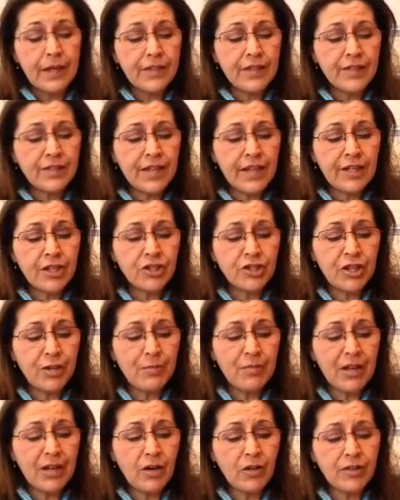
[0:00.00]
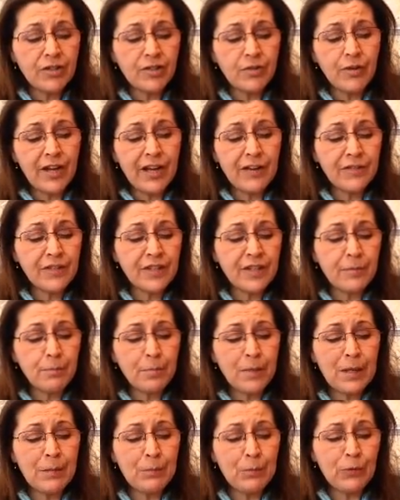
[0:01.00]
This energy may also have some
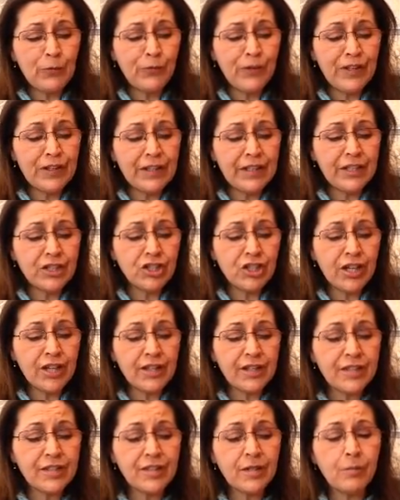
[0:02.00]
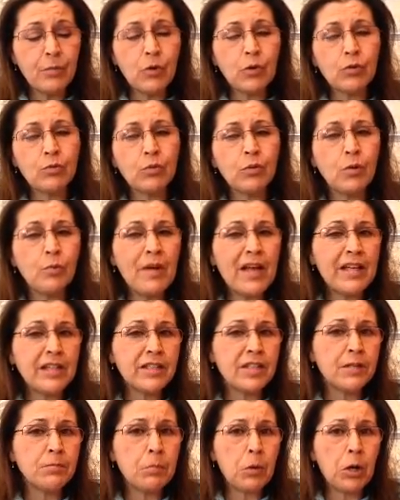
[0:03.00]
people feeling jealous about a
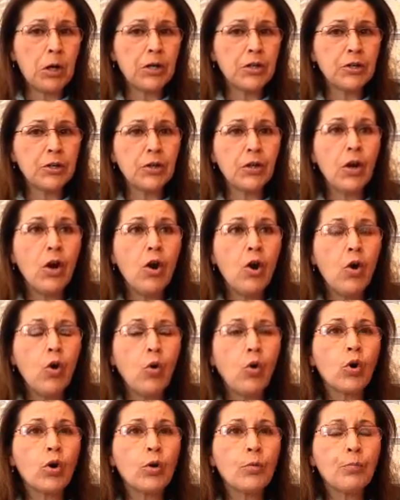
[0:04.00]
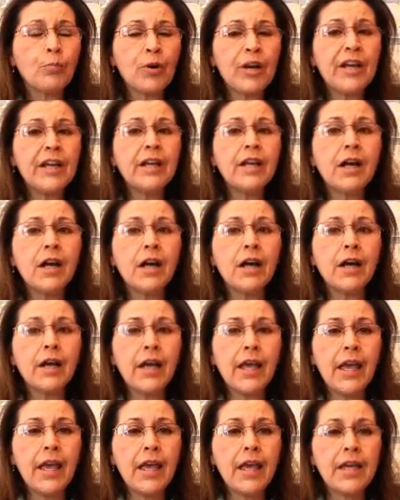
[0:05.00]
romantic partner or bring
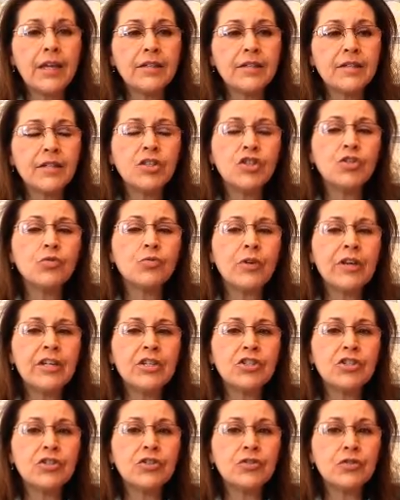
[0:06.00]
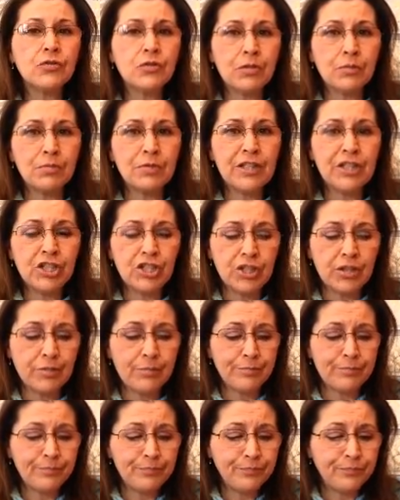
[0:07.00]
a situation to completion.
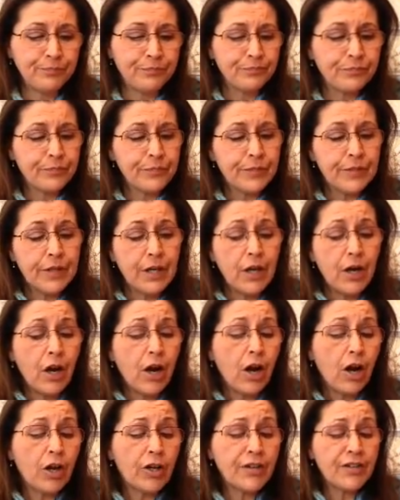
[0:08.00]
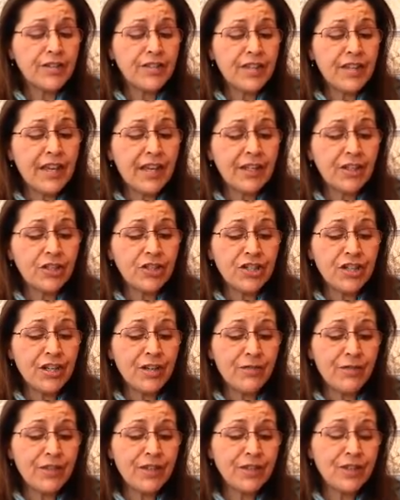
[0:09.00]
Harness the energy
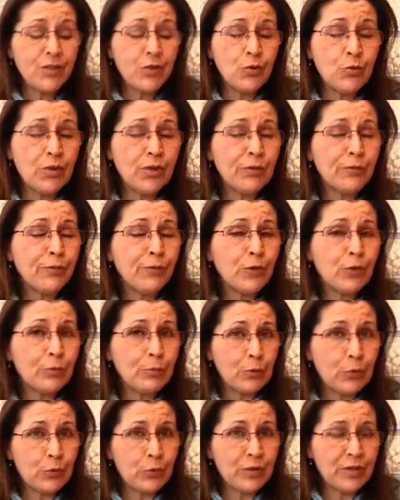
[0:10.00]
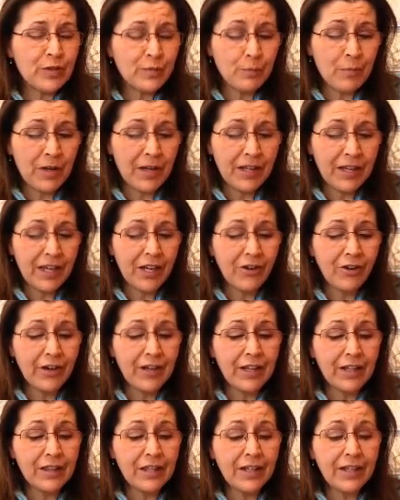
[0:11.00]
of the new and full moons by
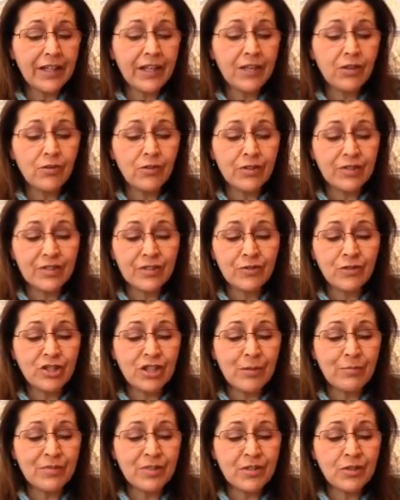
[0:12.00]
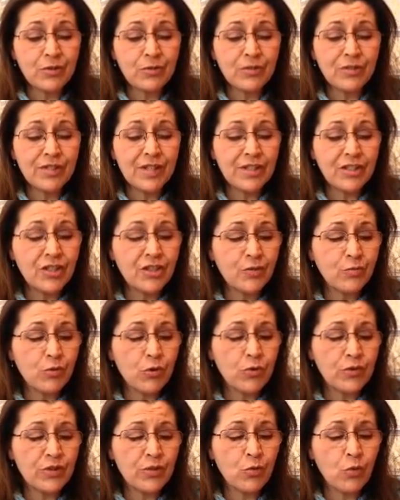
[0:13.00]
carrying a lucky crystal gemstone such as
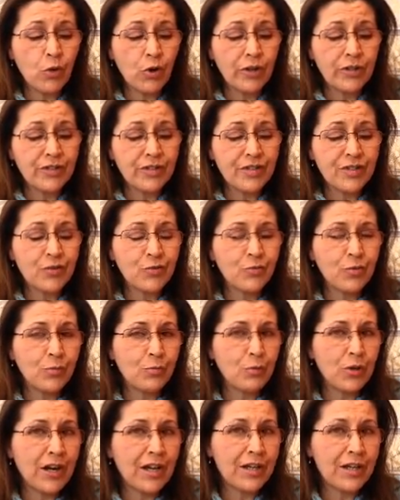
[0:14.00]
rose quartz to